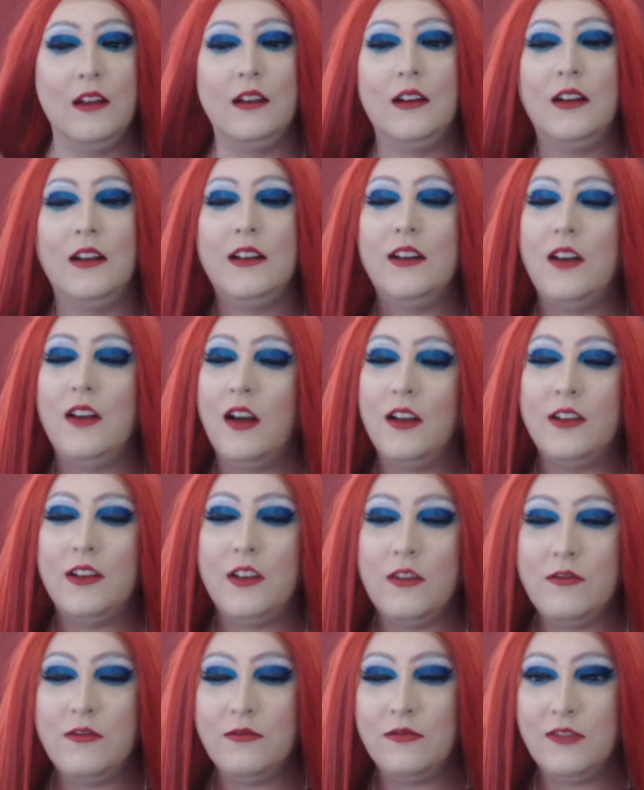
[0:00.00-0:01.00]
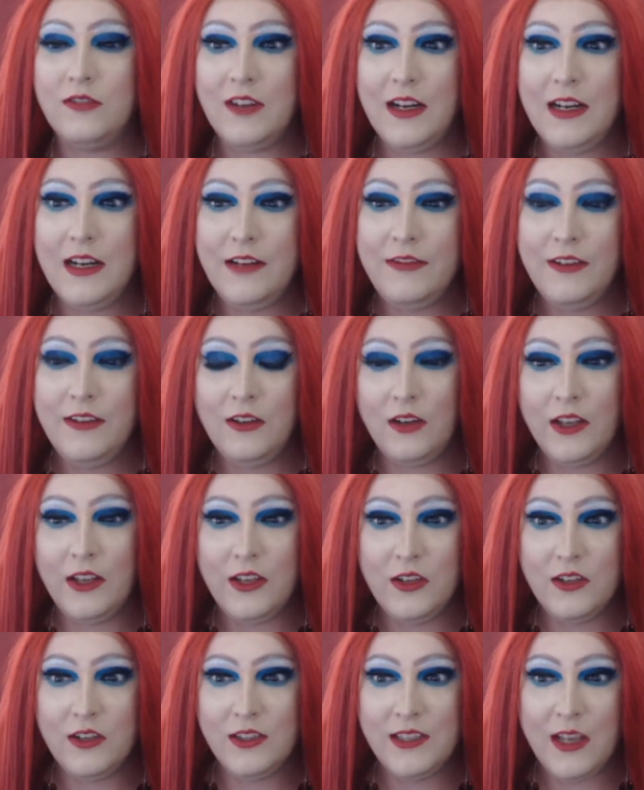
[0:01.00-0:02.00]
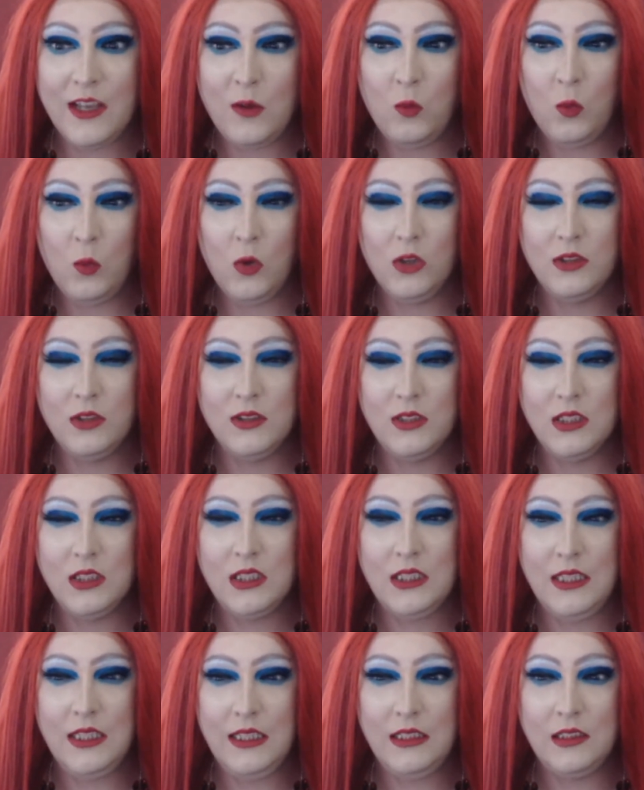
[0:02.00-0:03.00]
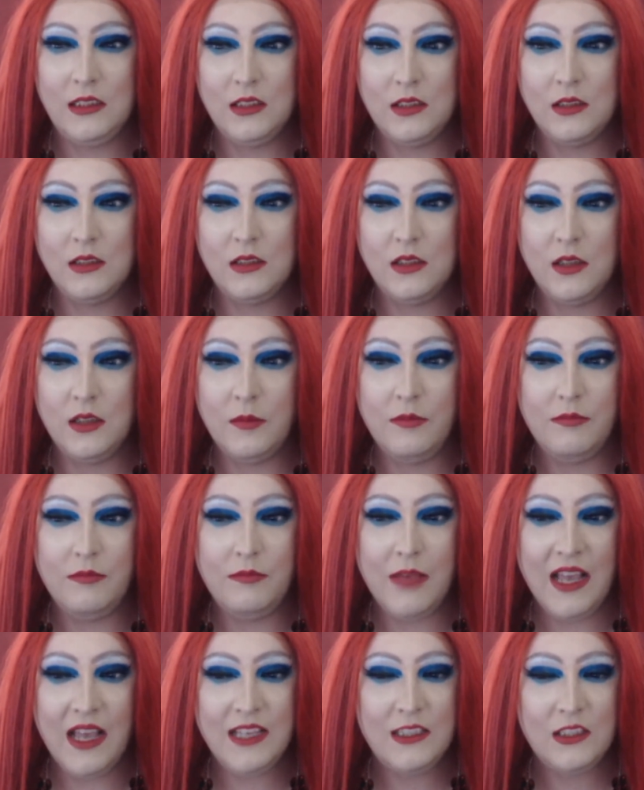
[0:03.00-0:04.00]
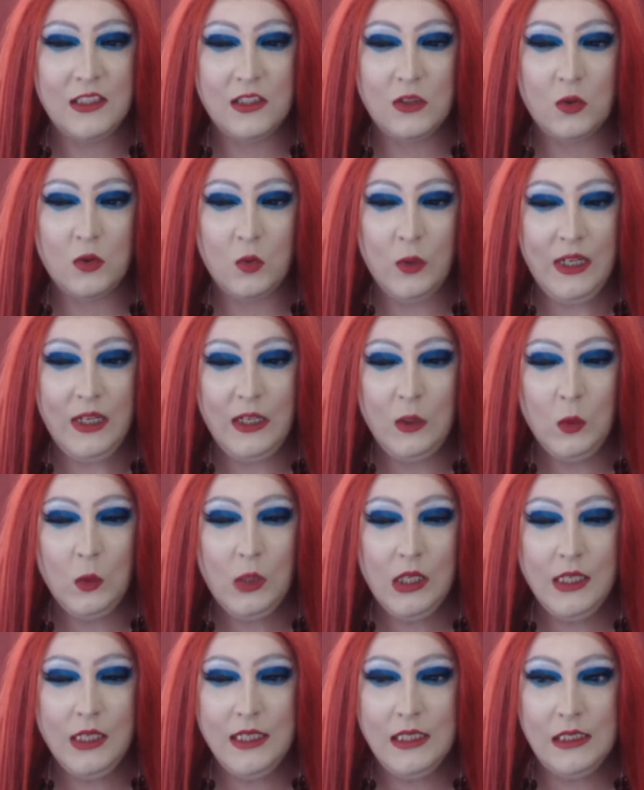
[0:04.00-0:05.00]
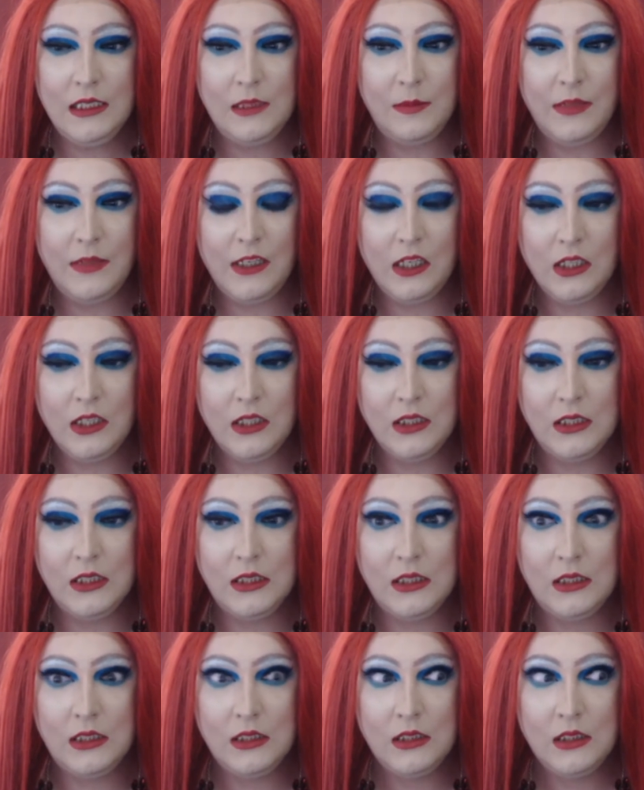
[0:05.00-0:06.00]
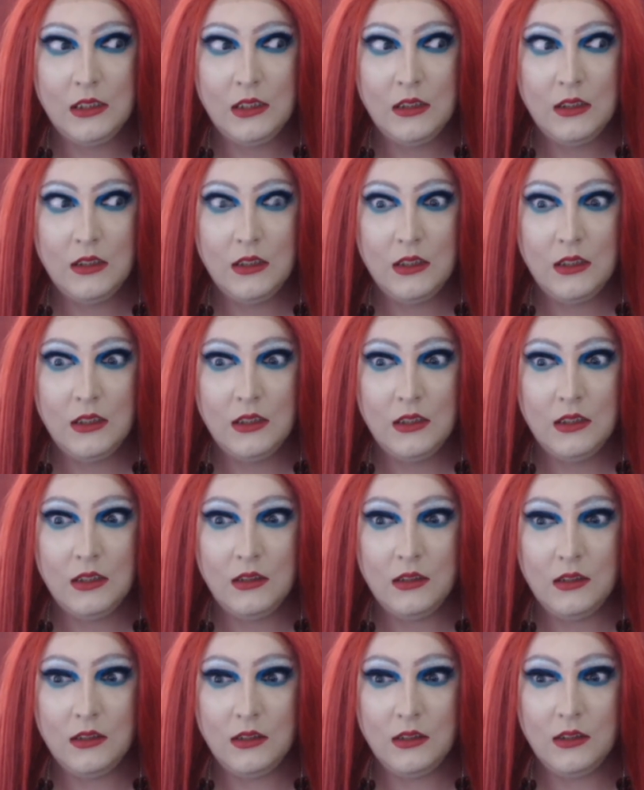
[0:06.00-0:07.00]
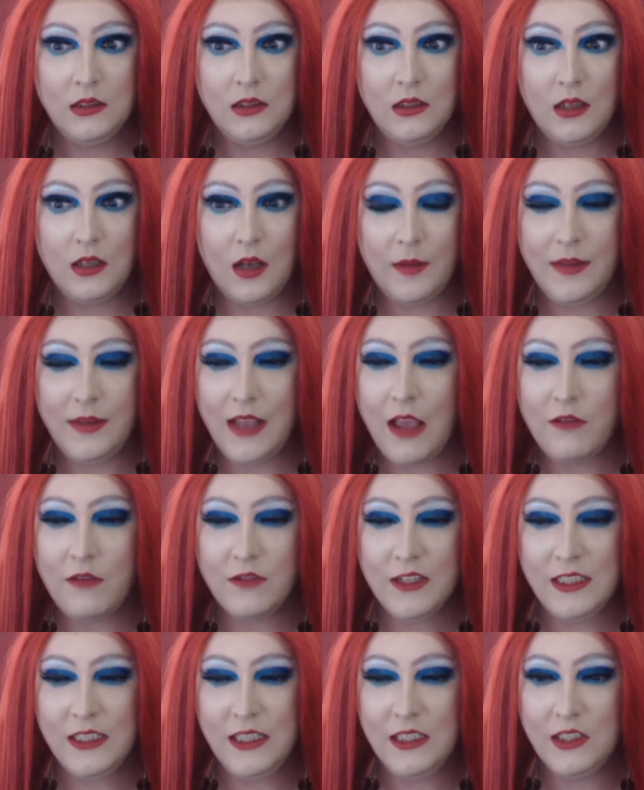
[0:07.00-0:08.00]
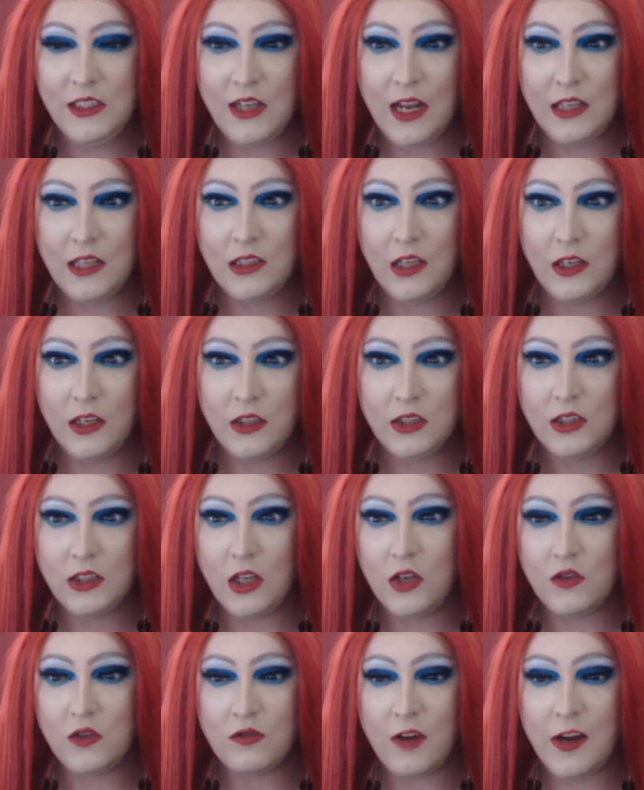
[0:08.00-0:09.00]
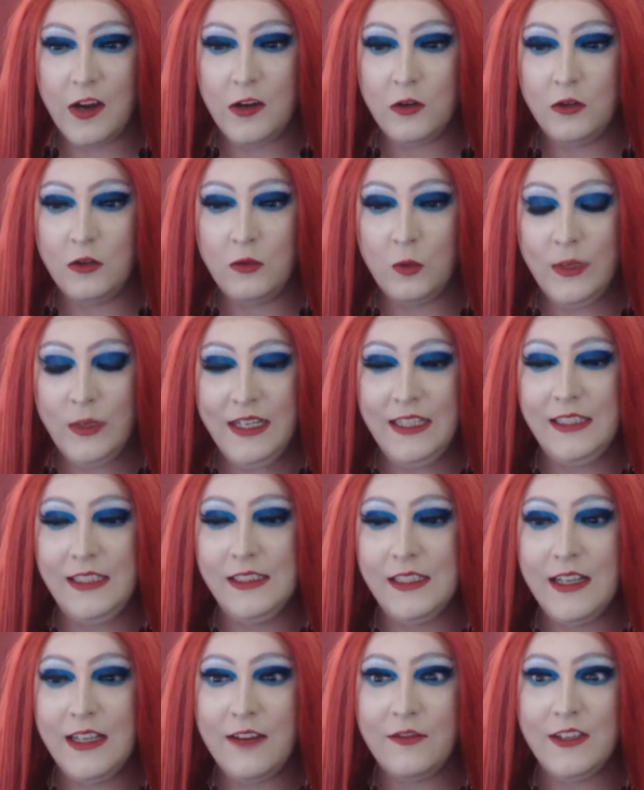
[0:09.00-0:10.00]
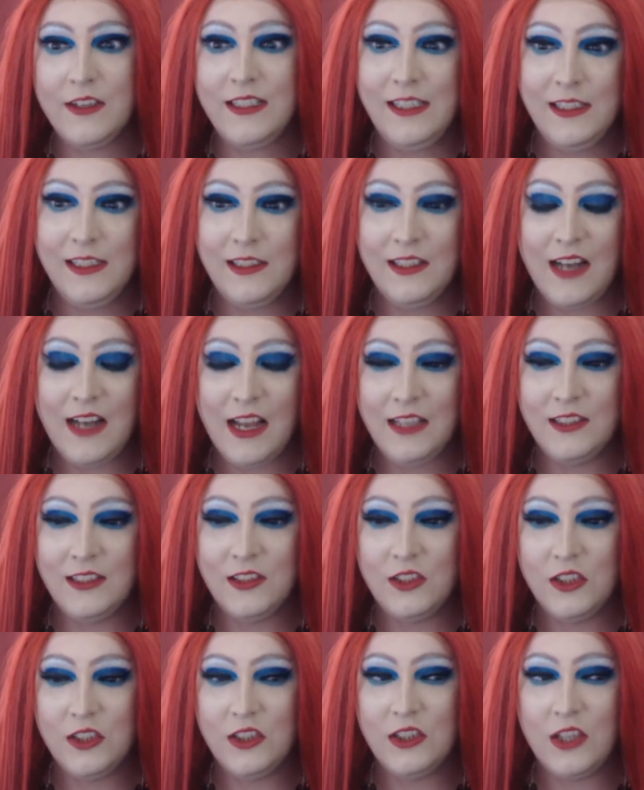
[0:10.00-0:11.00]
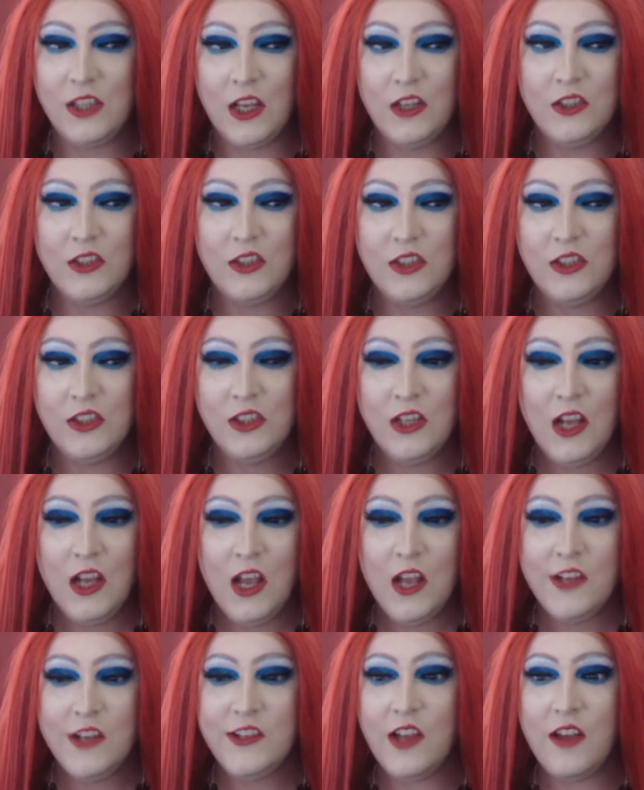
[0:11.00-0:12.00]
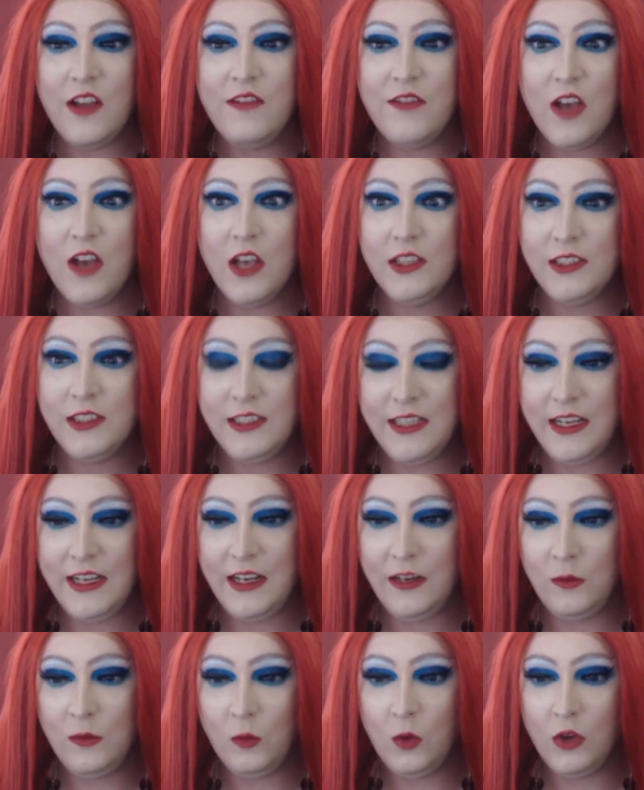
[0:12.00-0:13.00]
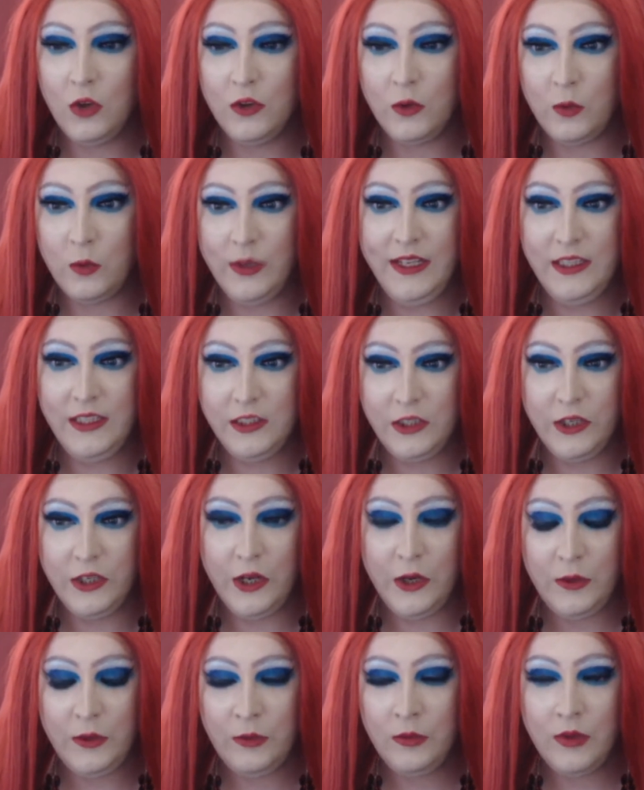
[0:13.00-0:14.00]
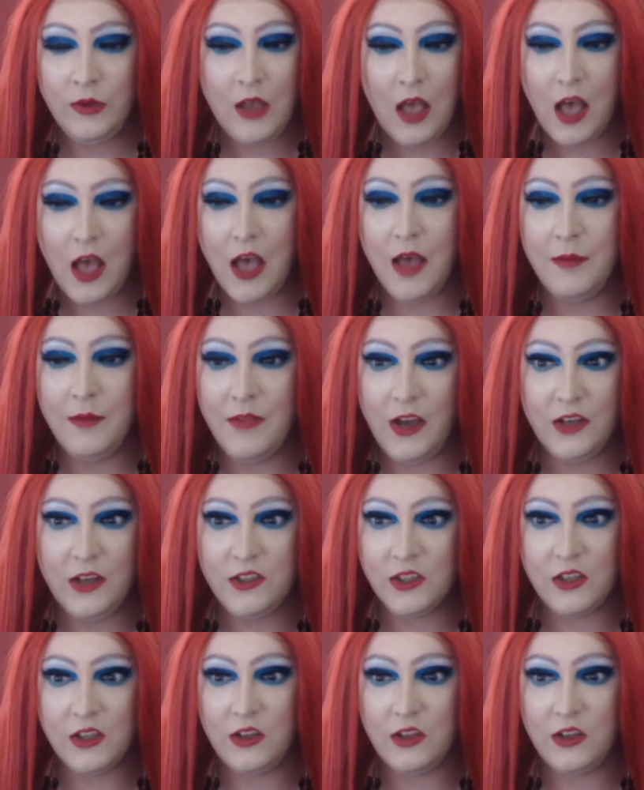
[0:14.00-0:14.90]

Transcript: I don't really feel like you can say one season's the best queen wise, because I mean, every season has like such great queens, and every season has just such diversity in what the queens do, that I just